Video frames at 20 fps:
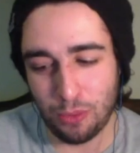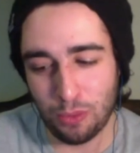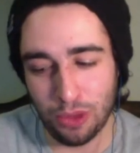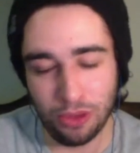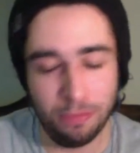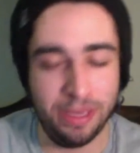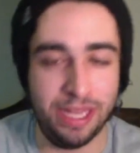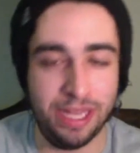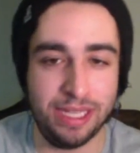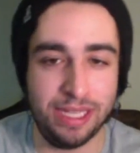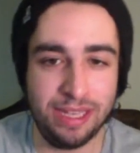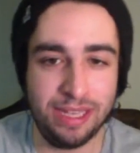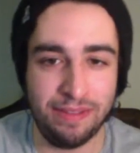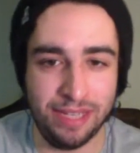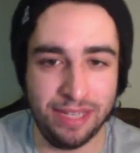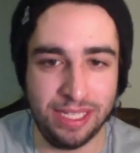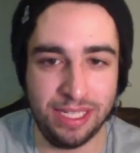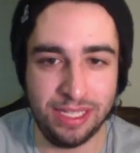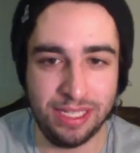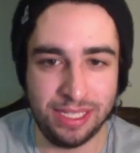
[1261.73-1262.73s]
be a
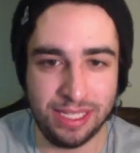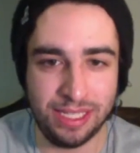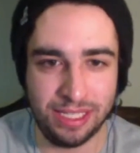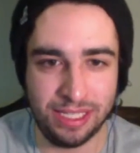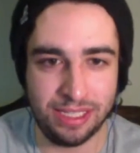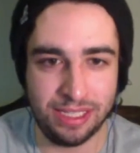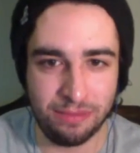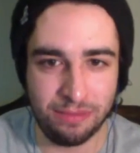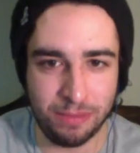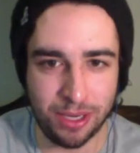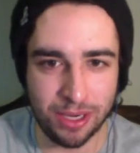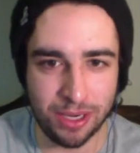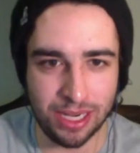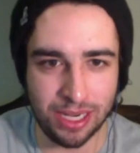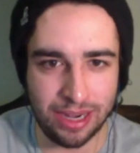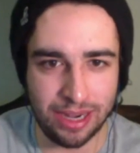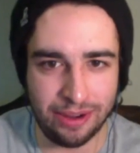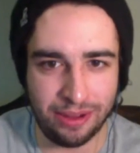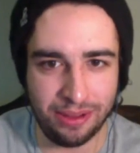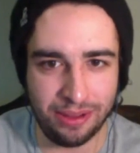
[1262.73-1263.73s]
17th season of American
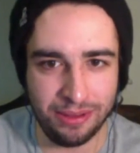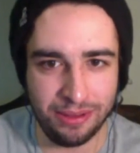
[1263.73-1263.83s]
Idol.